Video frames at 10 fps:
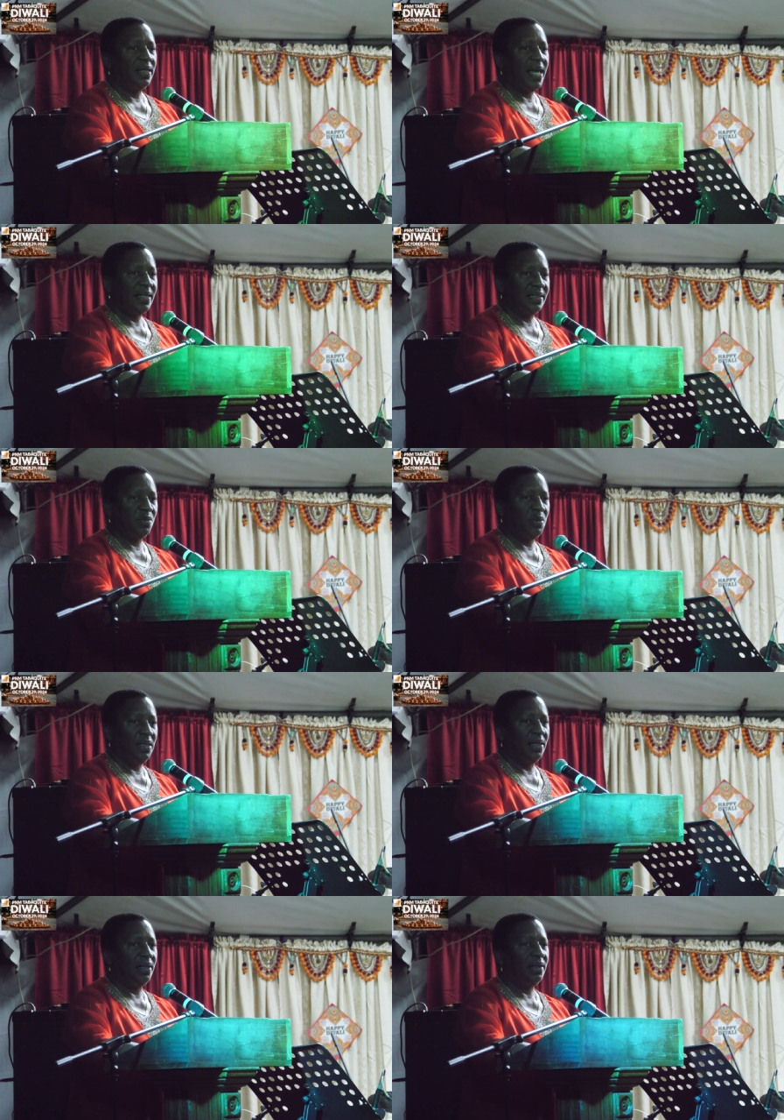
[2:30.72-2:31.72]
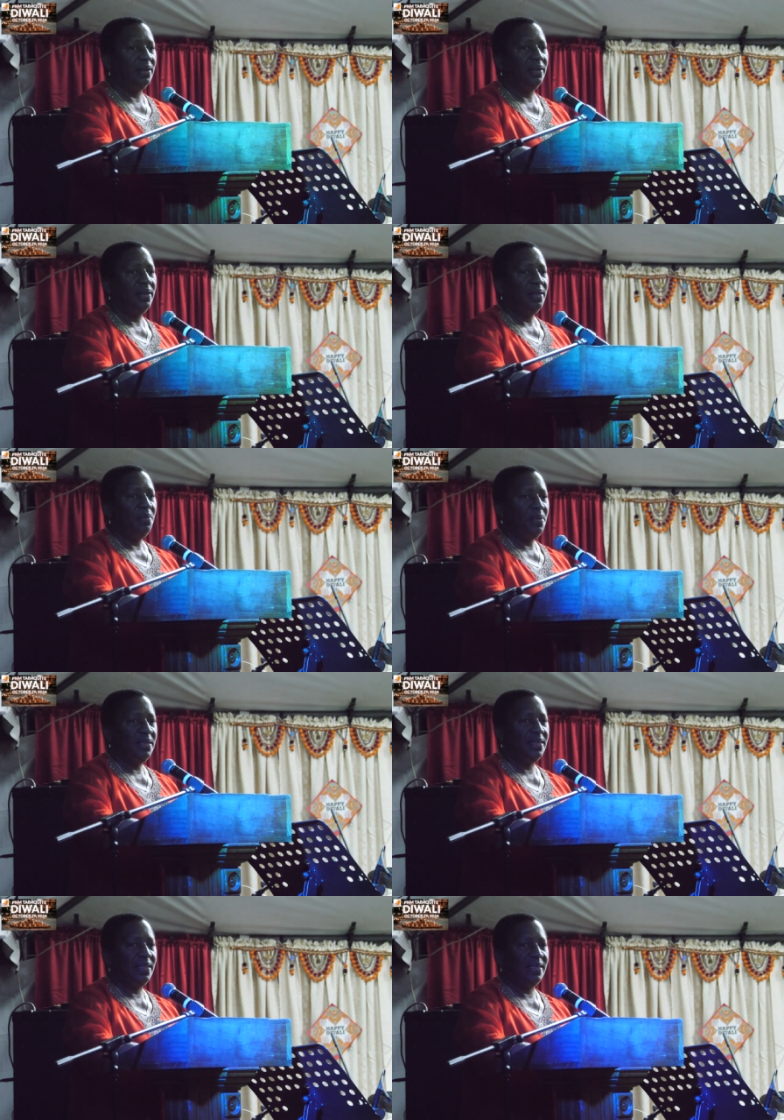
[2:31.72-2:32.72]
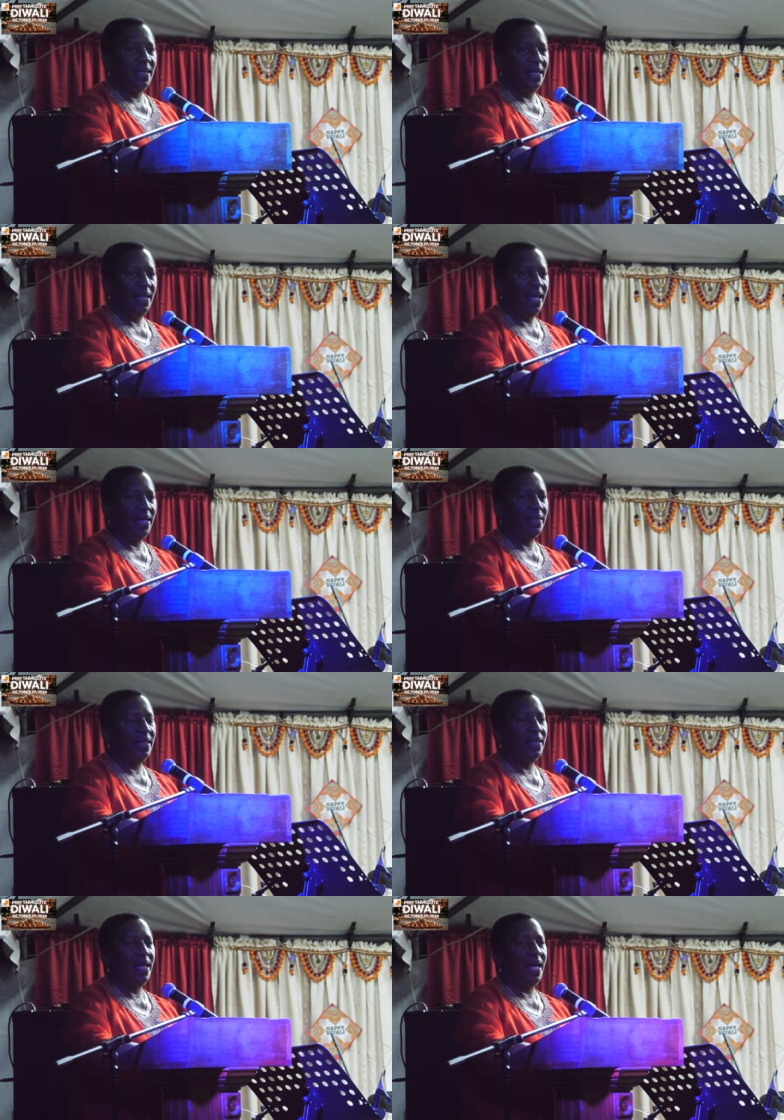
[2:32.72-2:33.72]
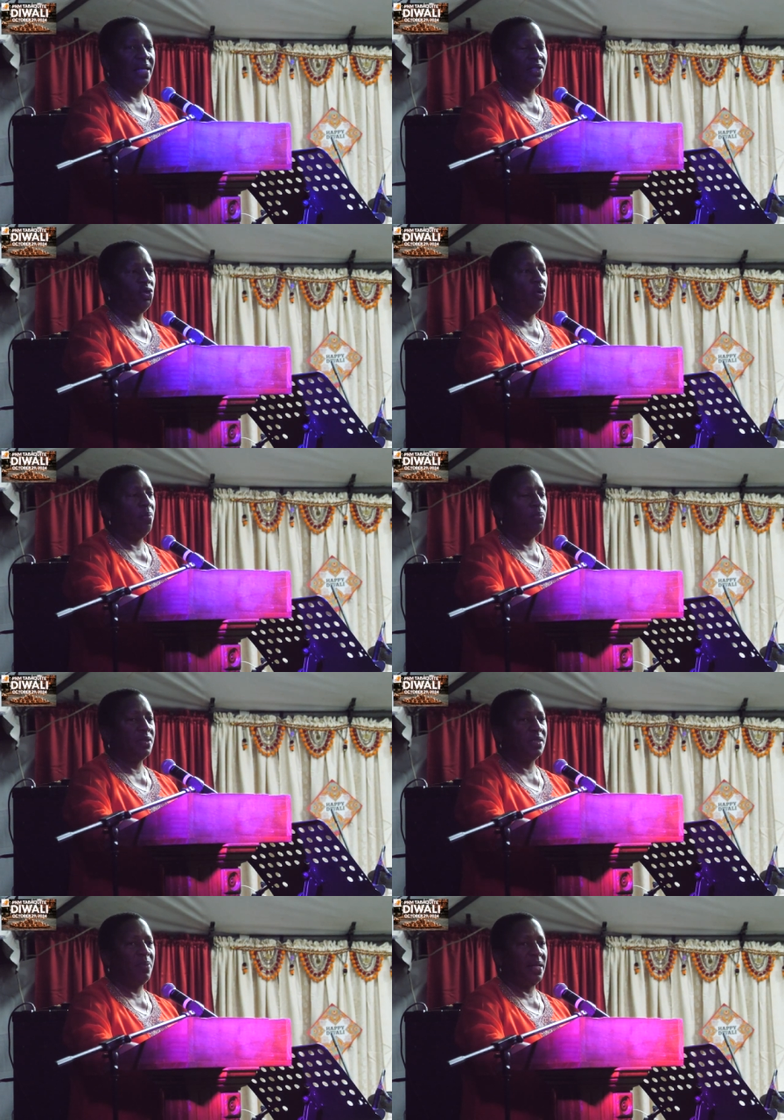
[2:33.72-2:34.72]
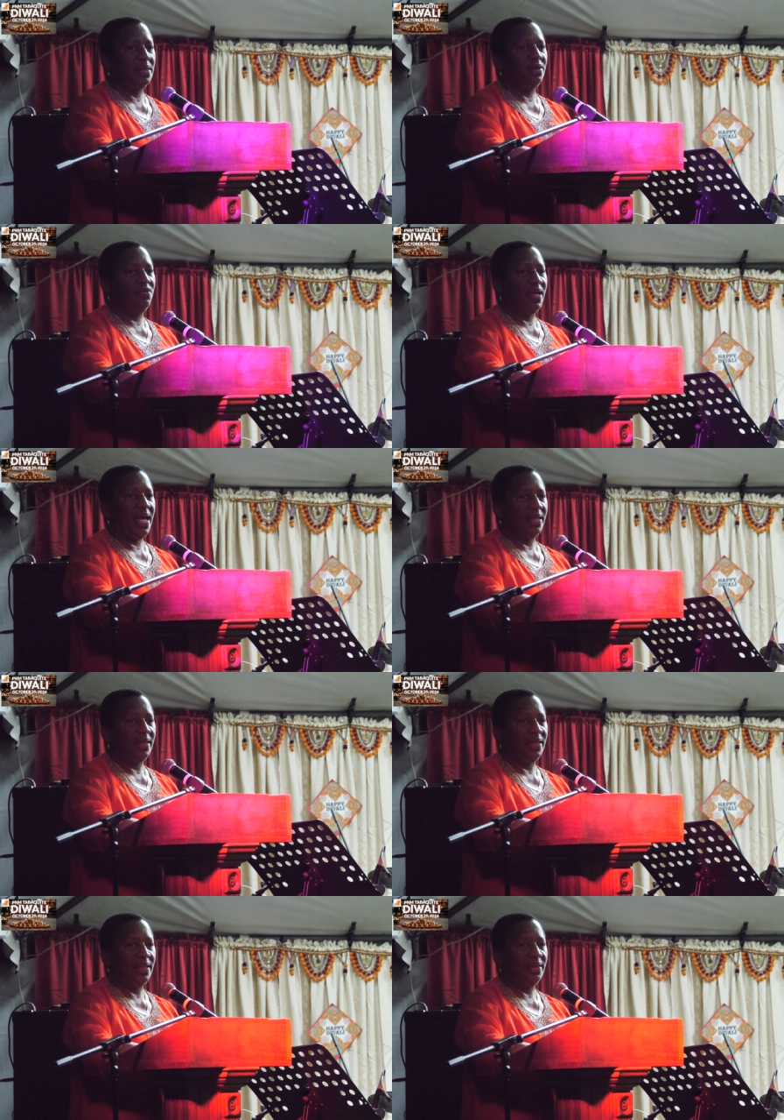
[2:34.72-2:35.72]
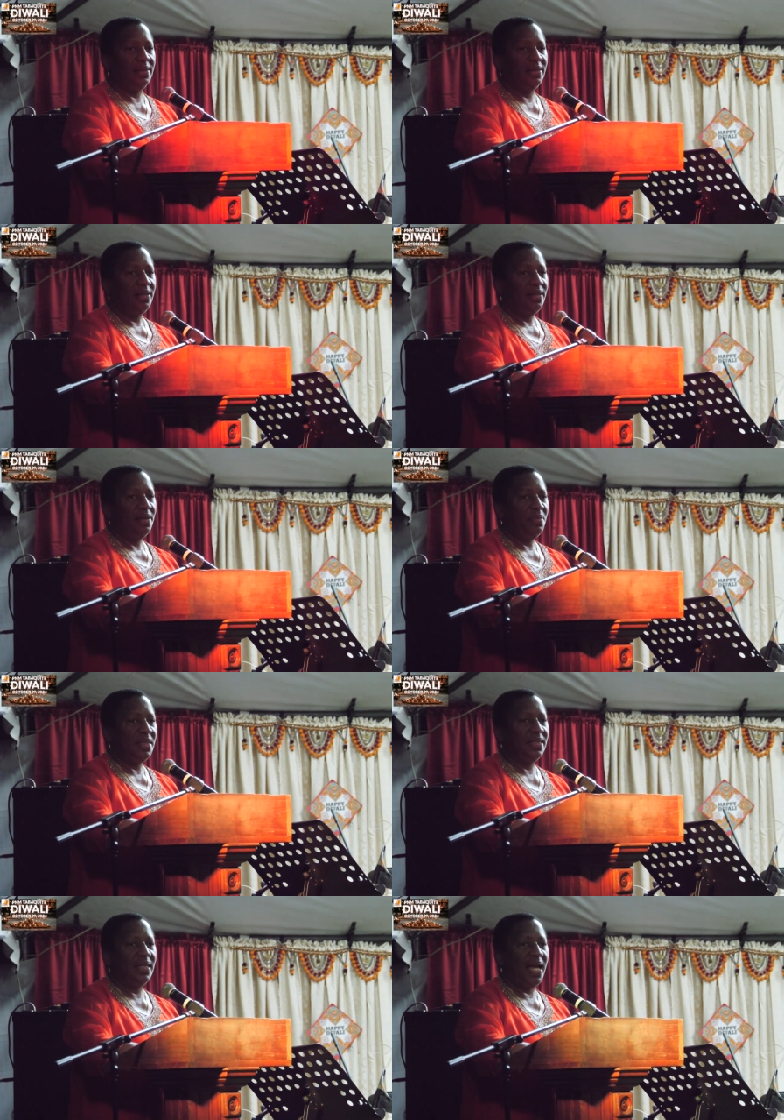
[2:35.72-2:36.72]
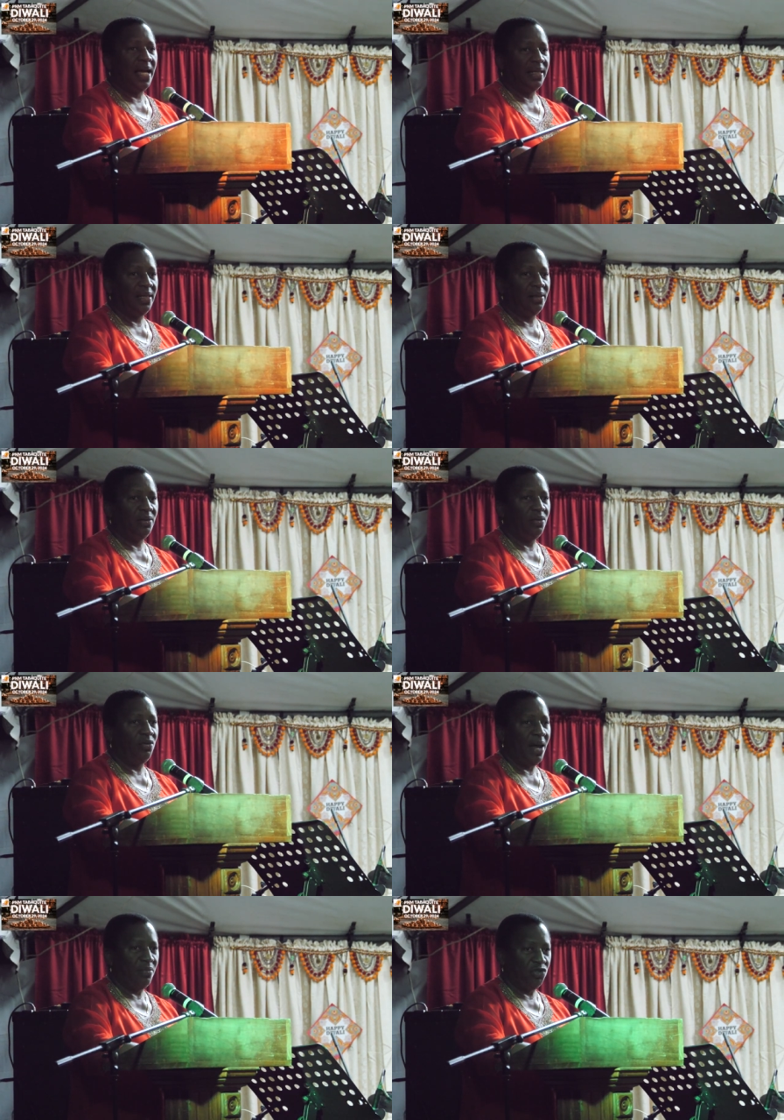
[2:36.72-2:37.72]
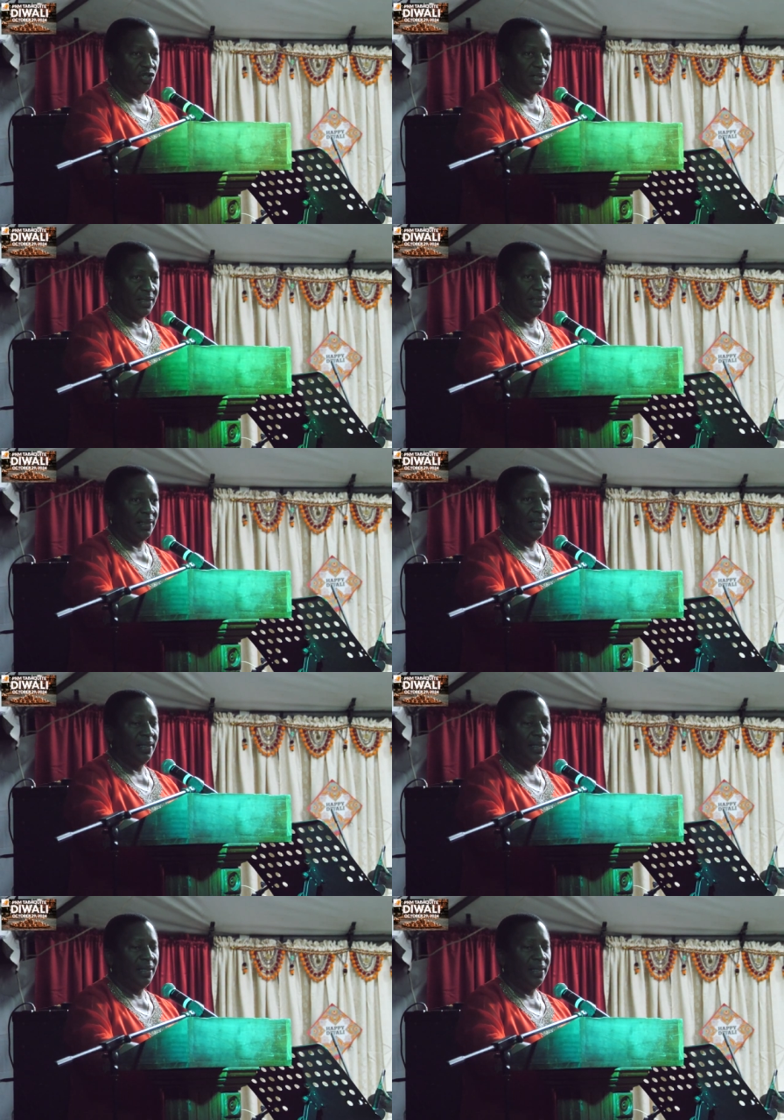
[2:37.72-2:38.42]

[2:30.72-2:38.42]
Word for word: guest speaker, Mr. Sinanan, and your prospective candidate, Mr. Anil Ramjit.